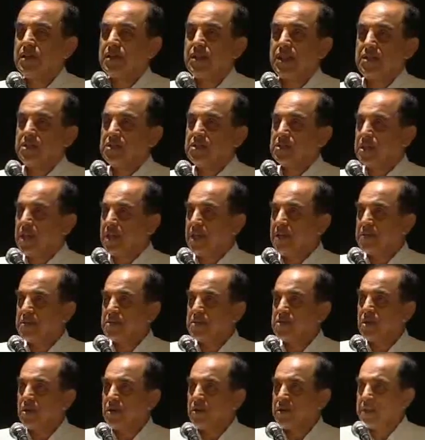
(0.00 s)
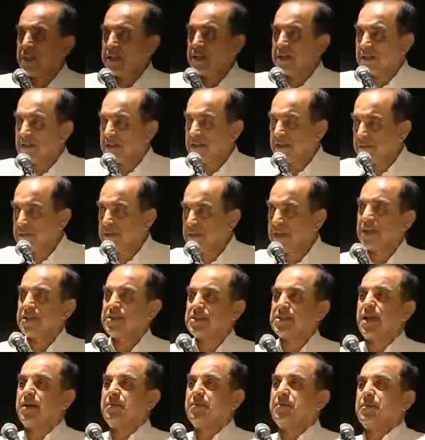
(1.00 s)
Then his name is not there in the
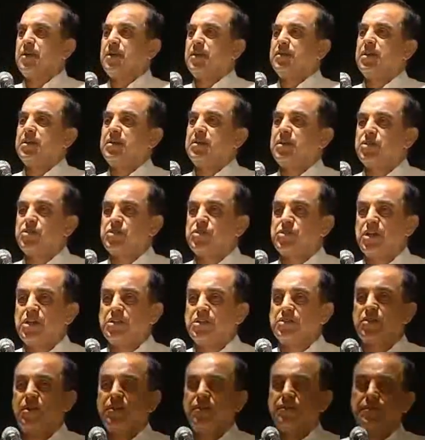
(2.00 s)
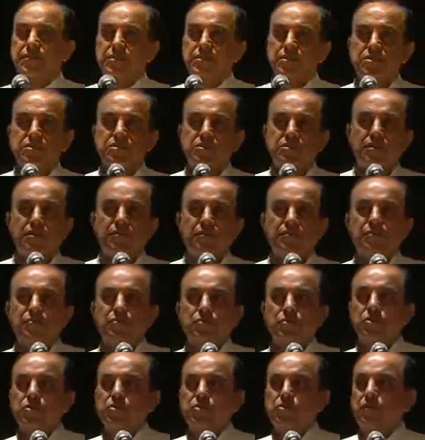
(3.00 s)
exam and the registrar's office of
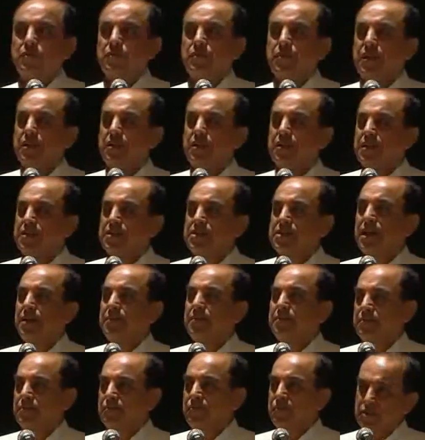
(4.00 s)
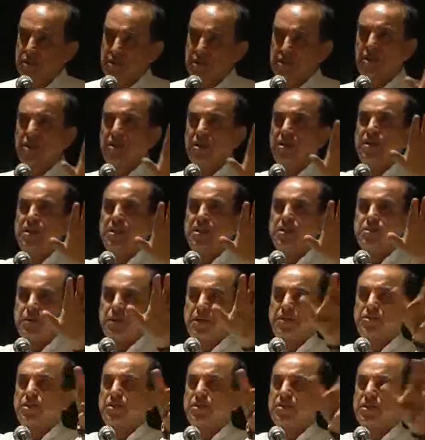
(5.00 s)
those who have taken exam. For the year he has
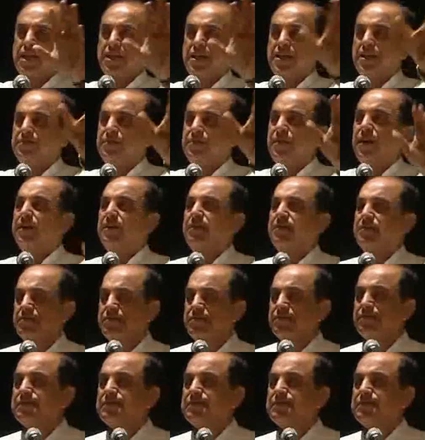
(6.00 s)
mentioned, 95.